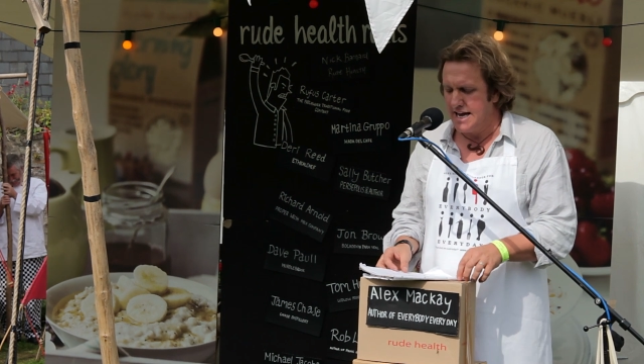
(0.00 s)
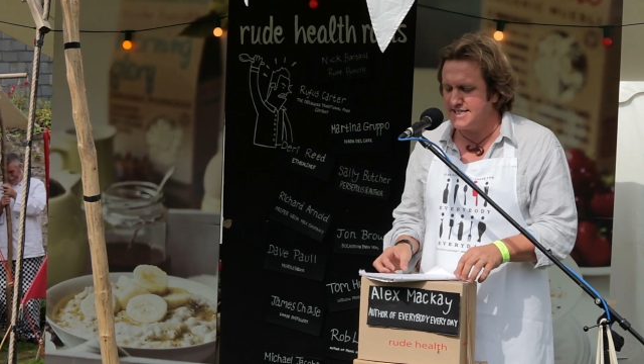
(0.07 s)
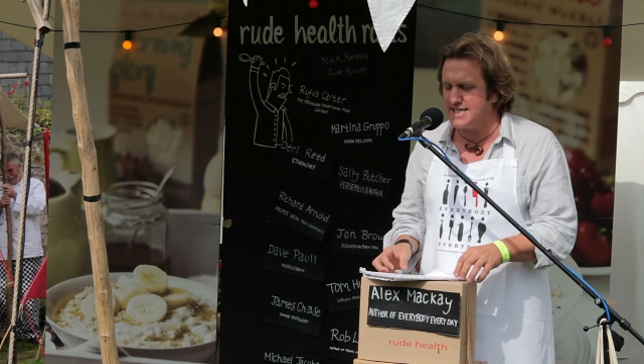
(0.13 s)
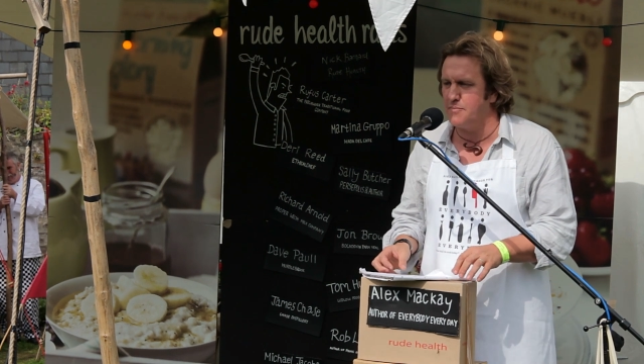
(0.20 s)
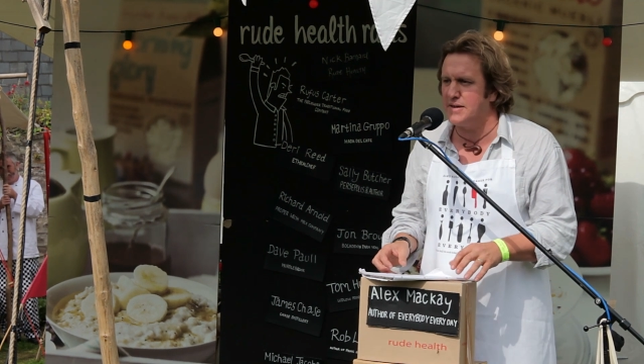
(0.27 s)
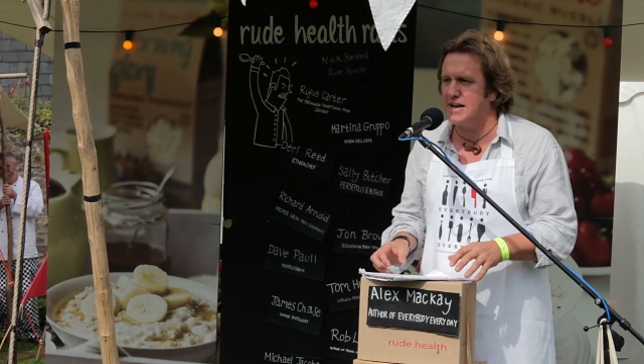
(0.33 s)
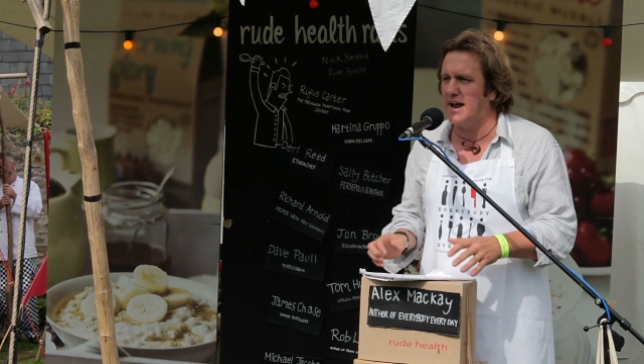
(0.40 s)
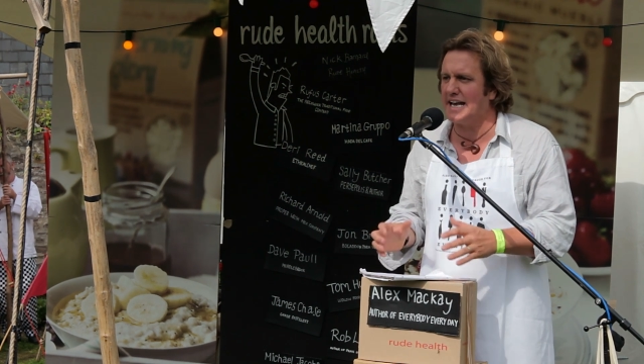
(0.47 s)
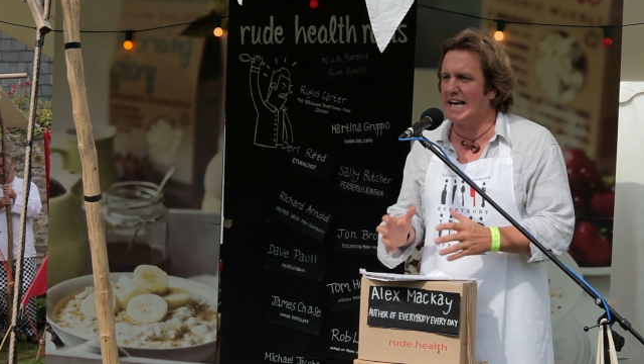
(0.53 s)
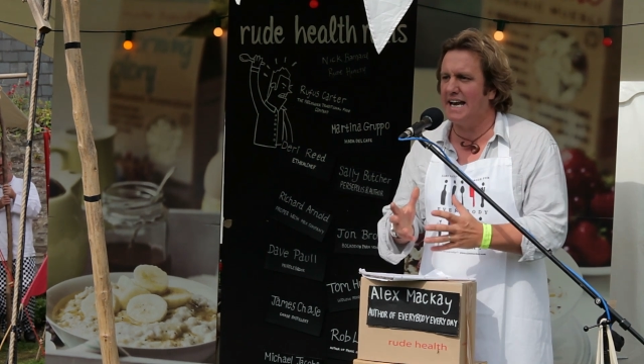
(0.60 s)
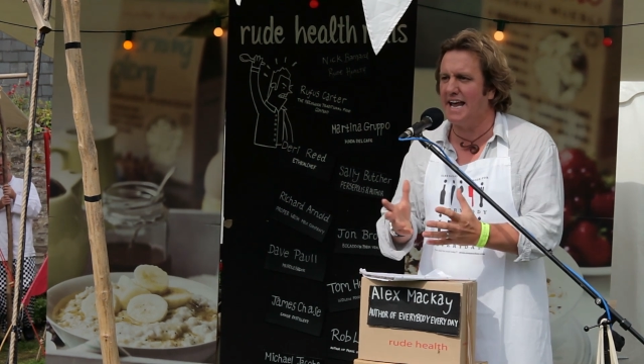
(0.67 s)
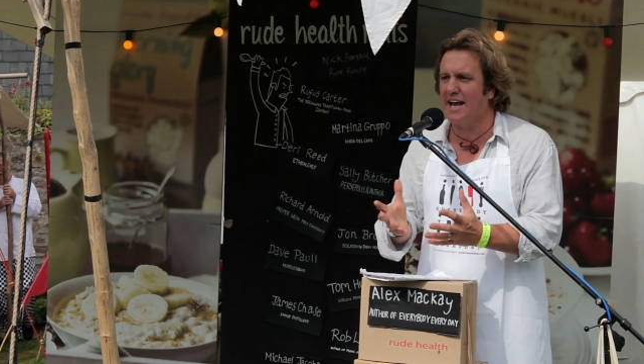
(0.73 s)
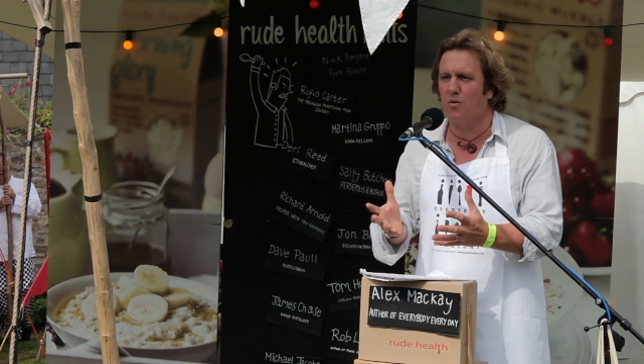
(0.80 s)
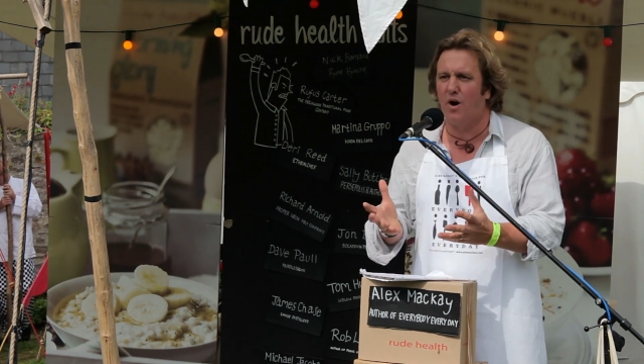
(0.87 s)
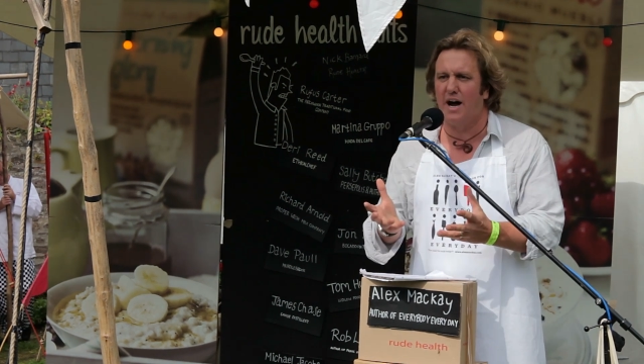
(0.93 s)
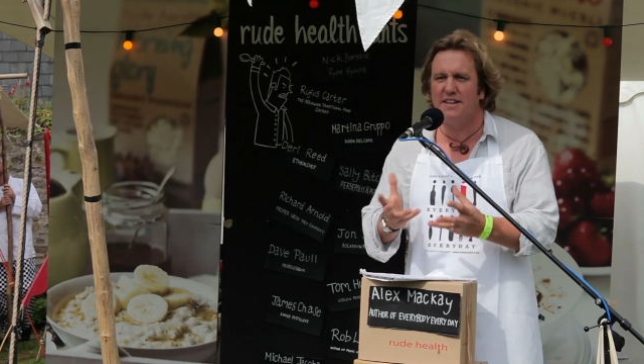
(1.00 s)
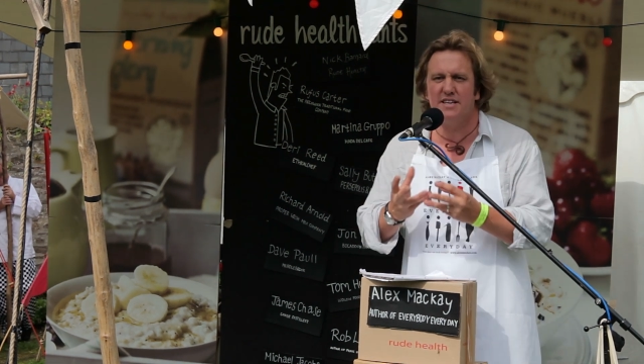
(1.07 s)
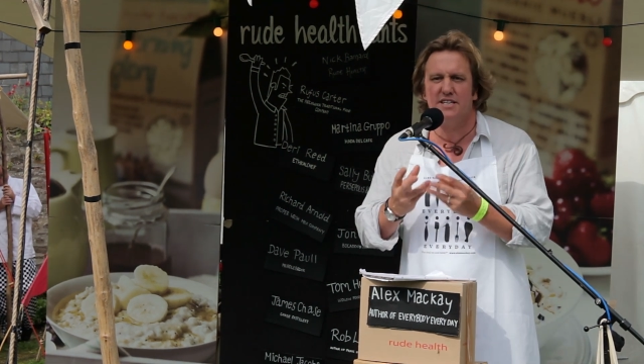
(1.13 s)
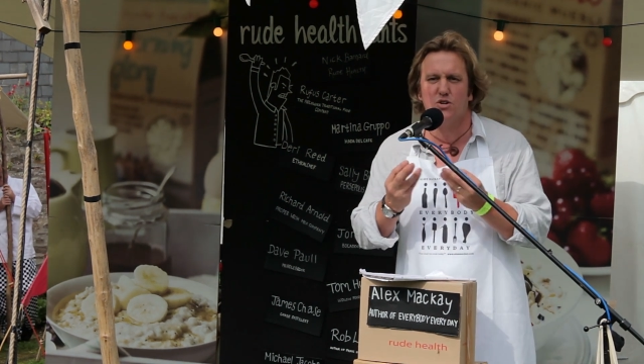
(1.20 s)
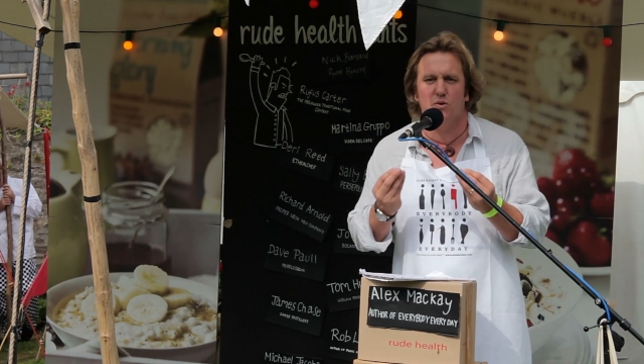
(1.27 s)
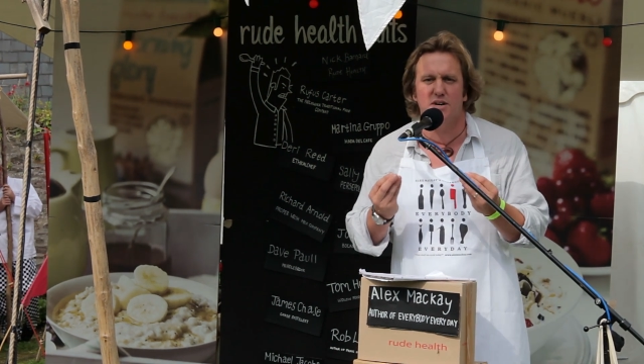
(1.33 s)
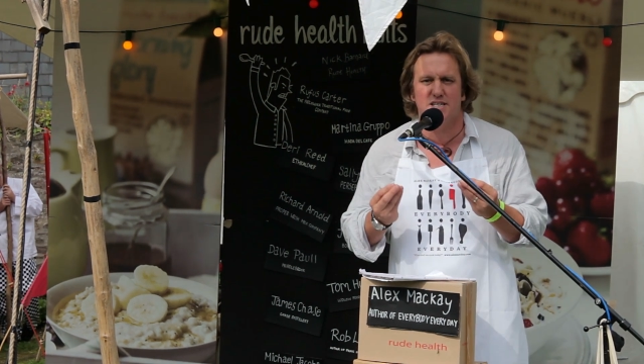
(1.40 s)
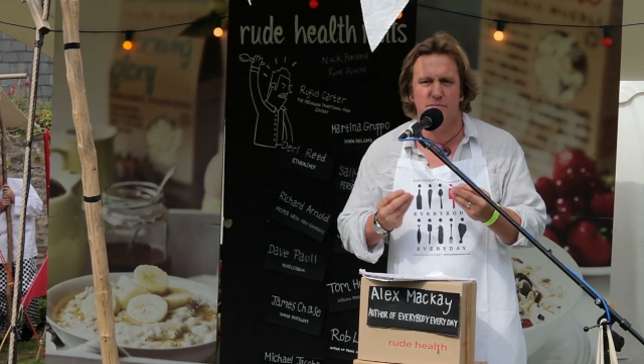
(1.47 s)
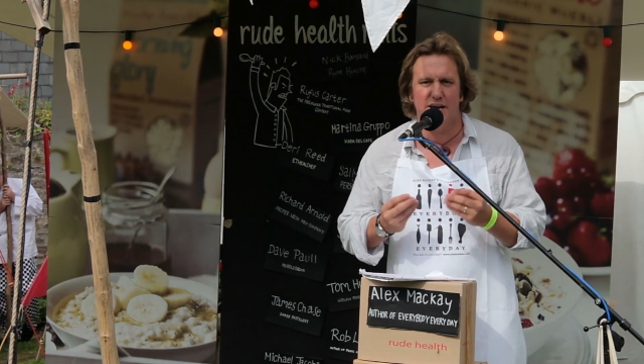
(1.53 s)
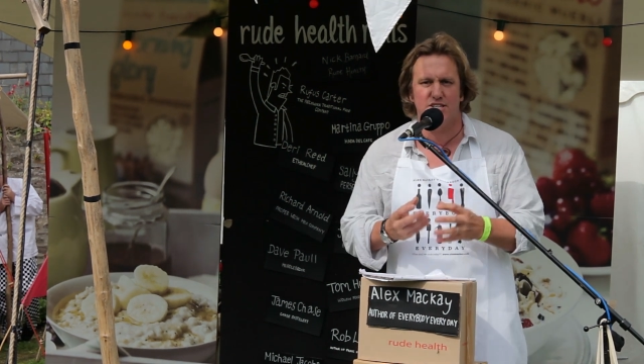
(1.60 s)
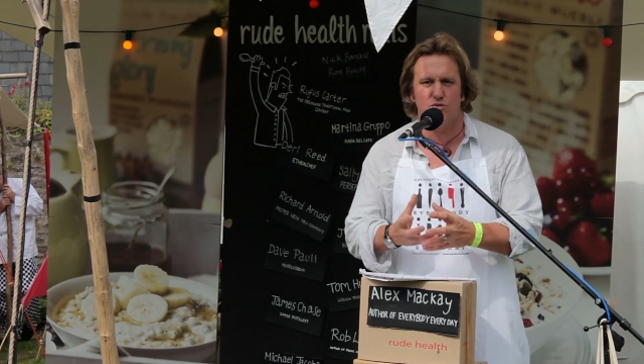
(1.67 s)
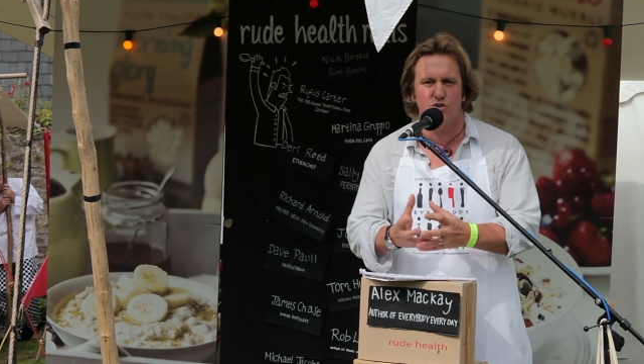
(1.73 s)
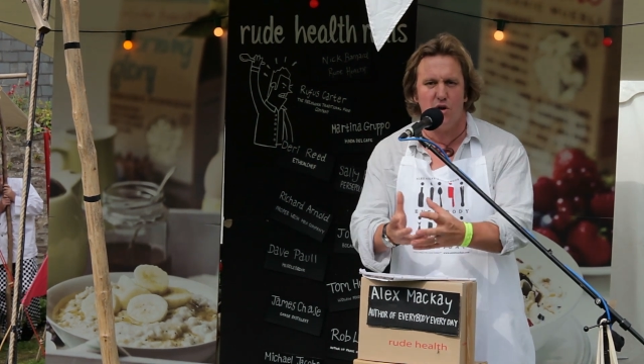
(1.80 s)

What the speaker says: something like an egg white, and this always amazes me.